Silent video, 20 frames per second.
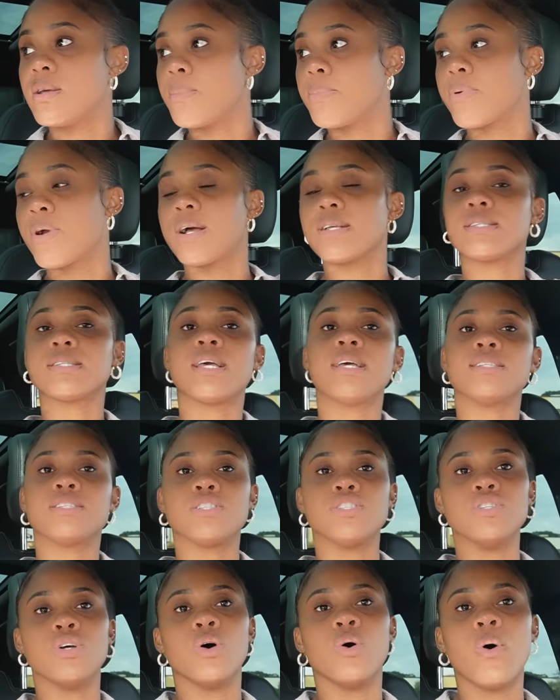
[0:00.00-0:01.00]
the
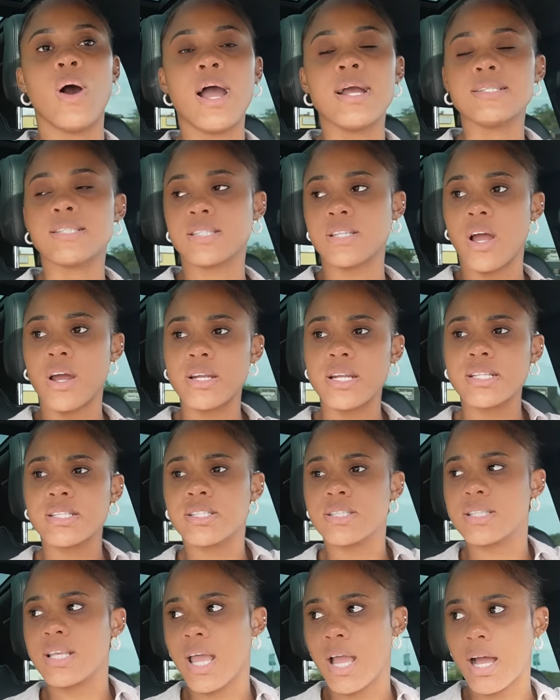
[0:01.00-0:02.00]
process? No, I started
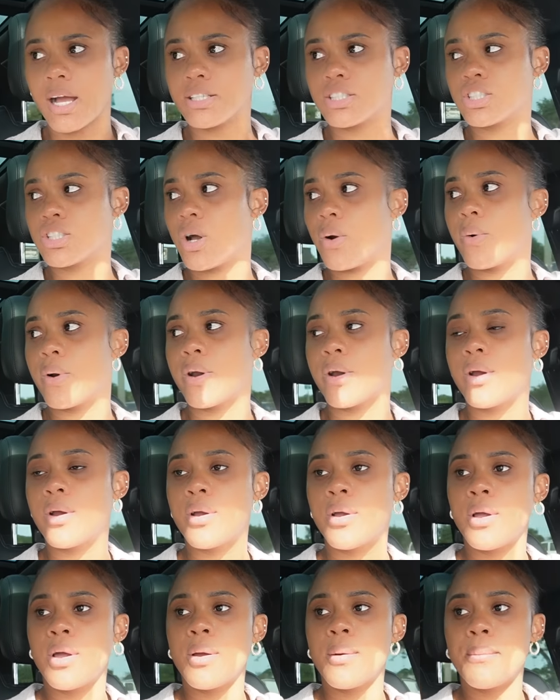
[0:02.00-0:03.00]
to take a shower
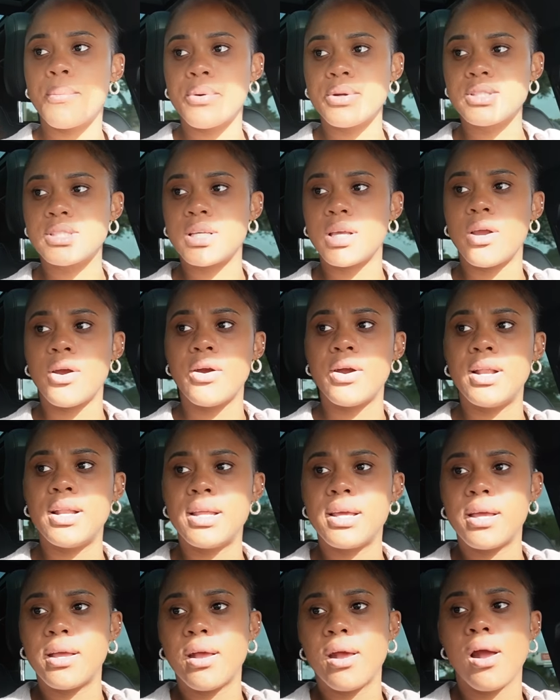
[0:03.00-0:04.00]
pretty
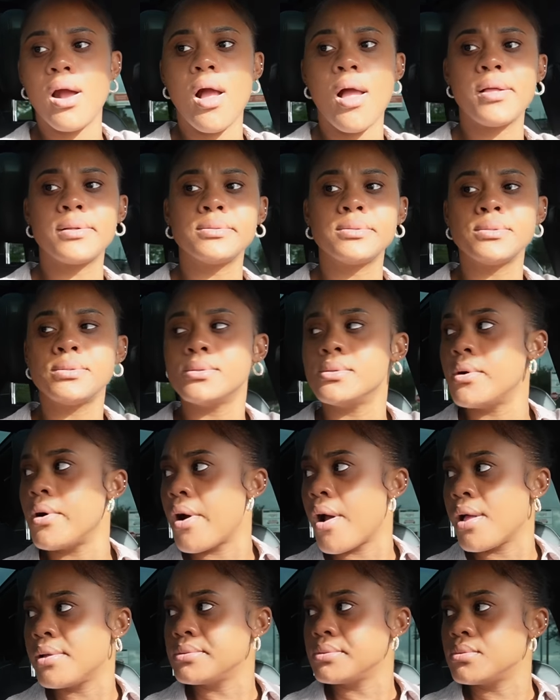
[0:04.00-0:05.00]
early
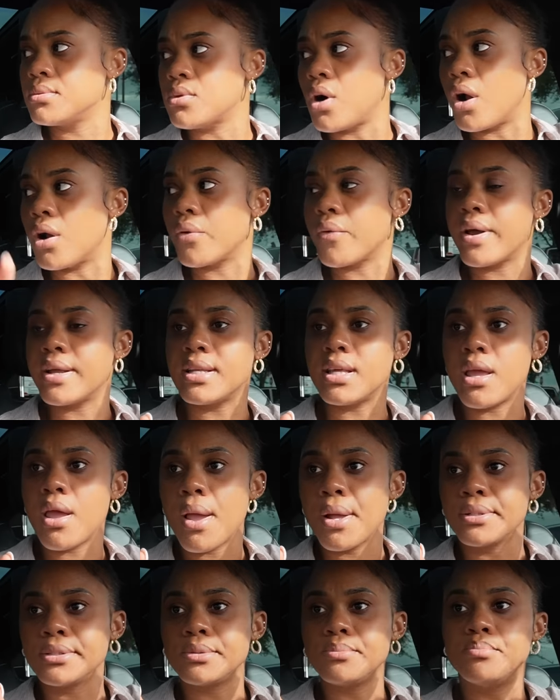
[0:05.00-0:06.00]

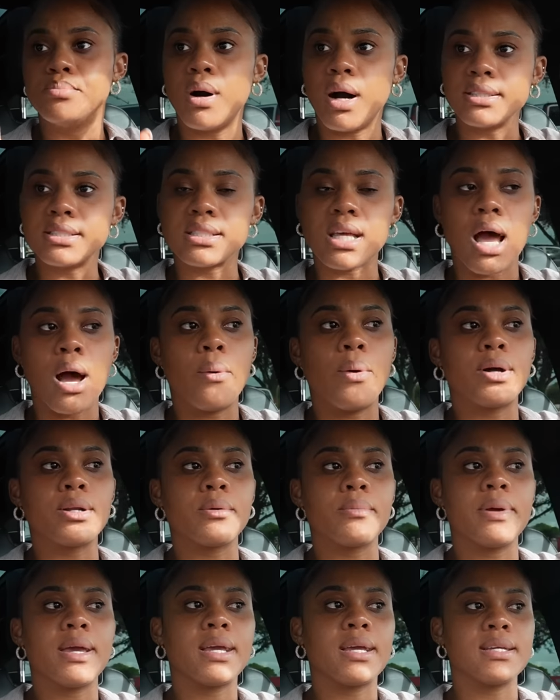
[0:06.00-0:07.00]
already, but I want
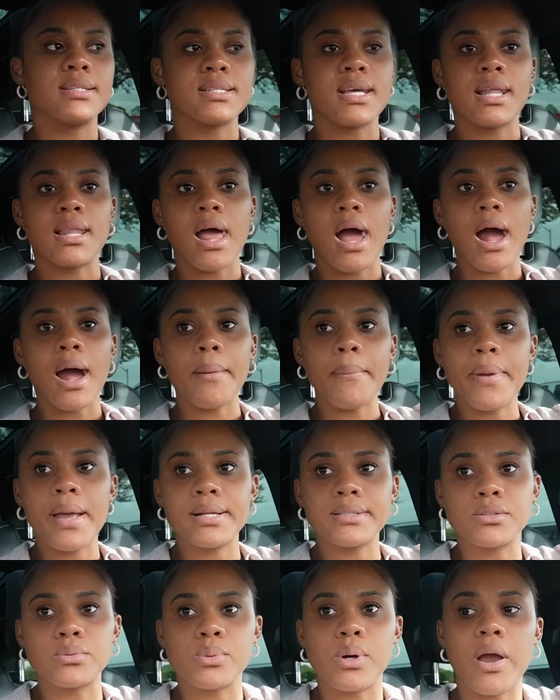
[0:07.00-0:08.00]
to make it an
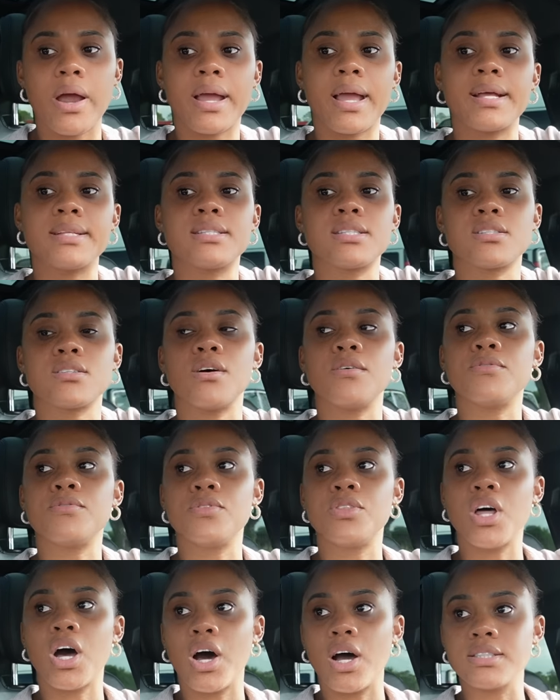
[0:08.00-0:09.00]
habit where I get stuff
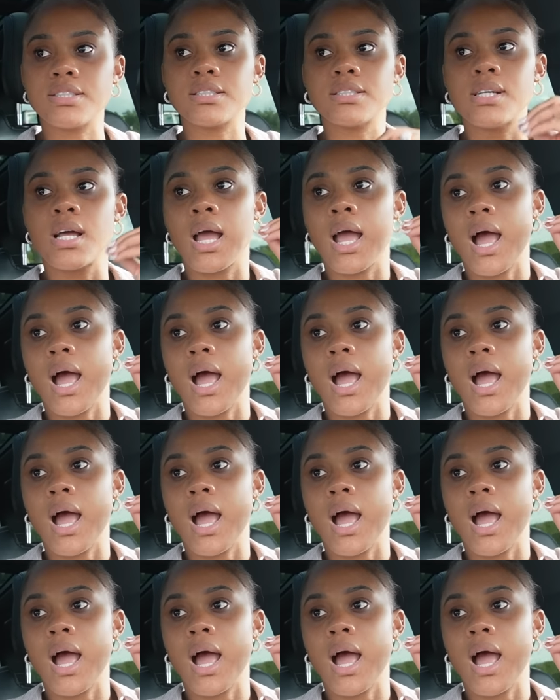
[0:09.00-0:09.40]
done.